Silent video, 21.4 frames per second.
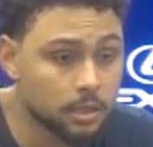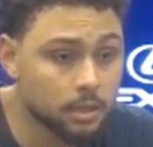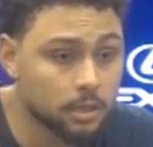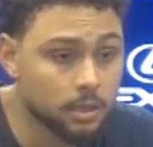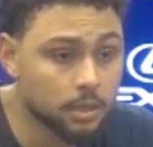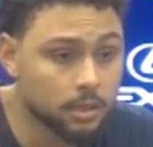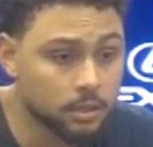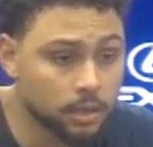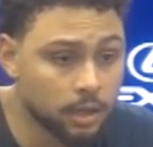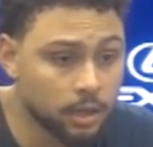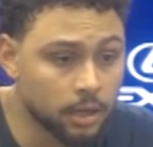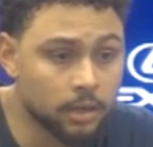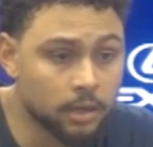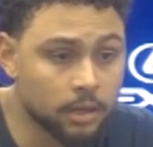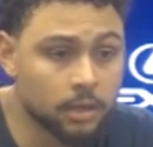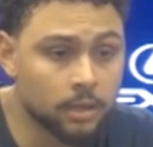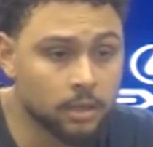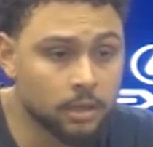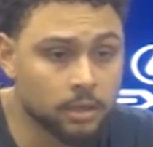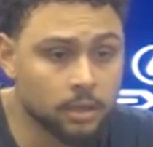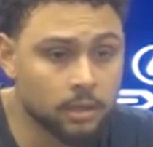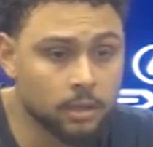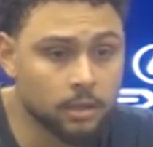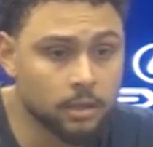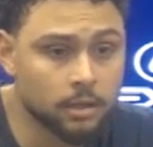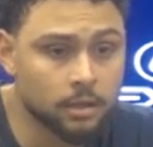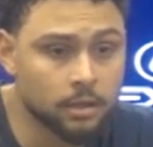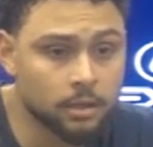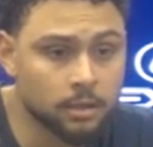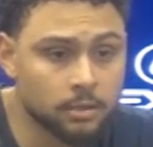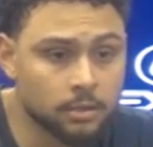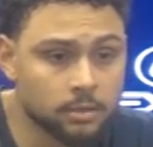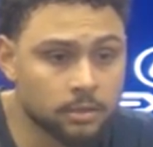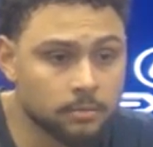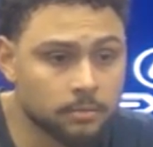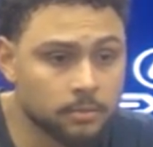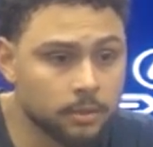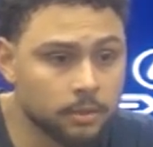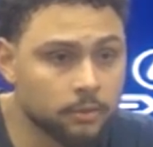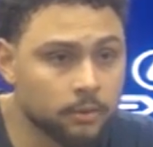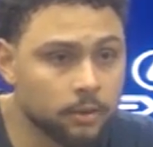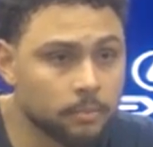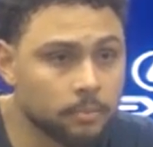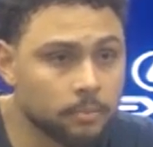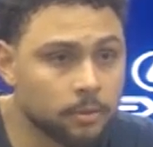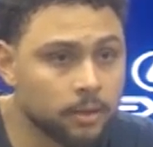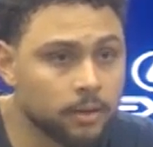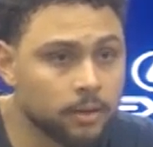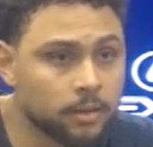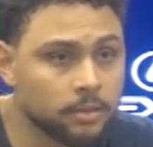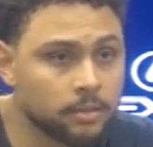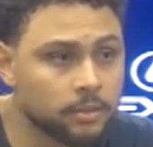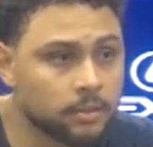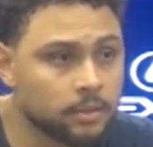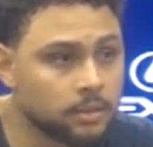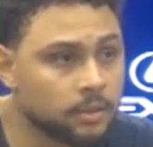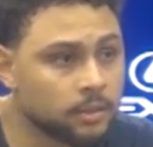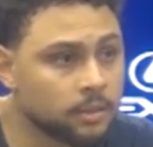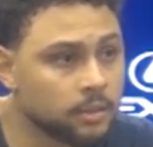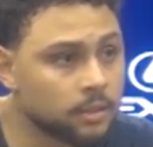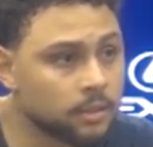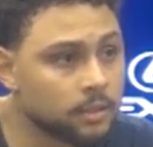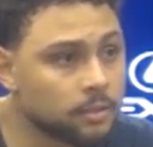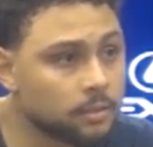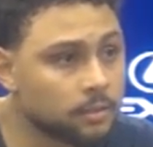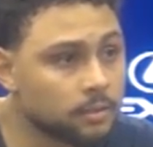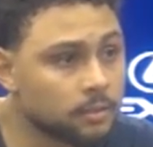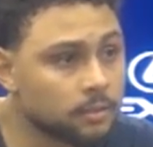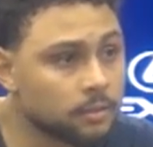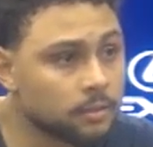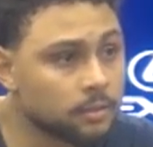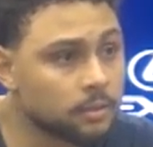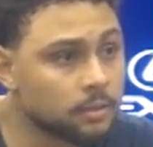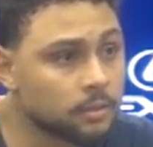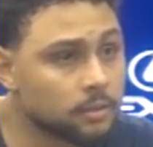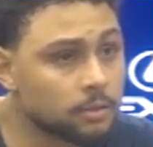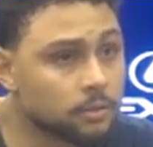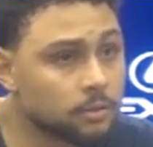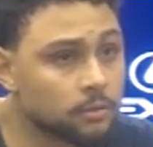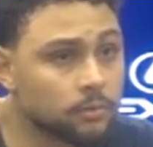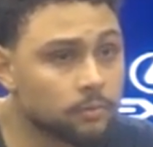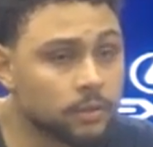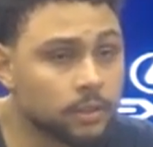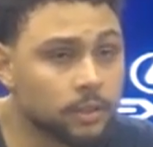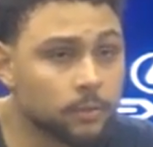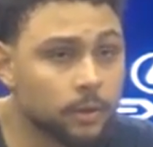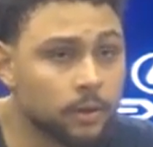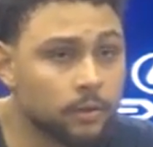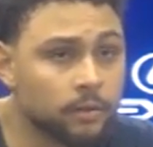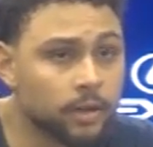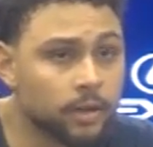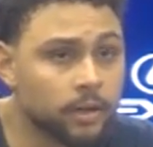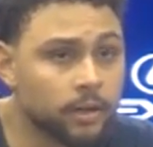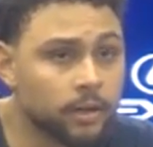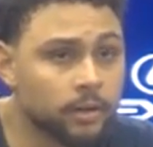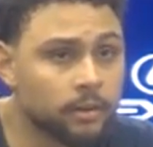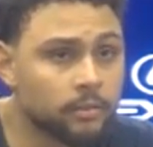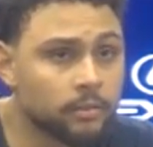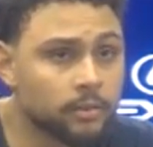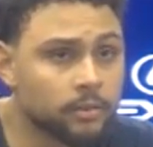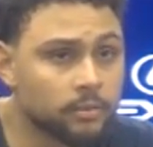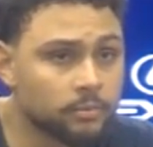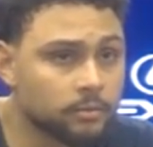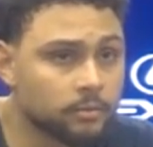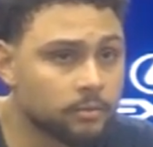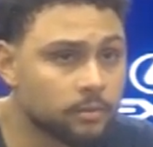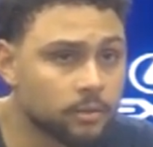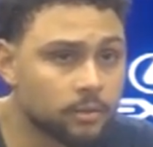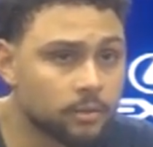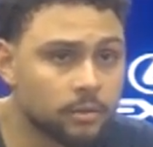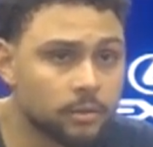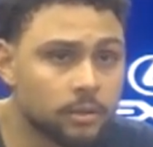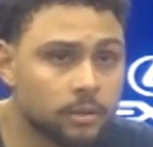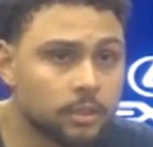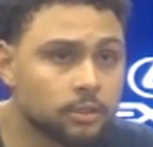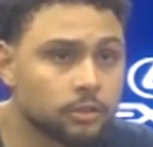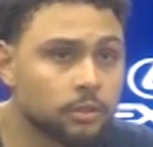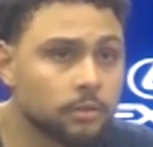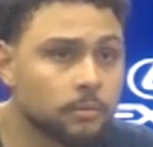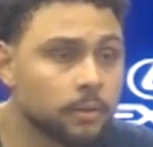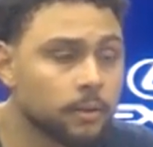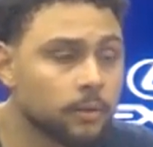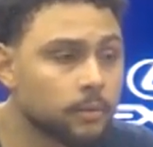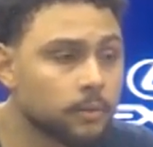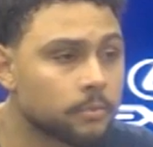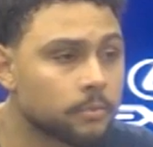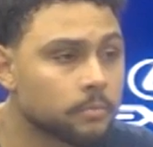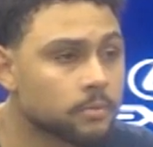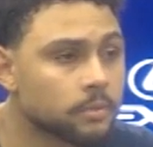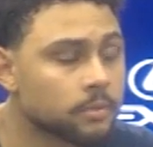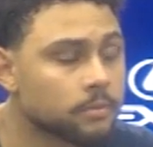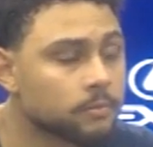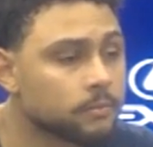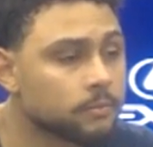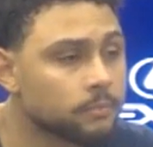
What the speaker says: And yeah, I think he's going to be a great player. He's young and he's doing really well right now. And you know, I enjoy playing with him. So.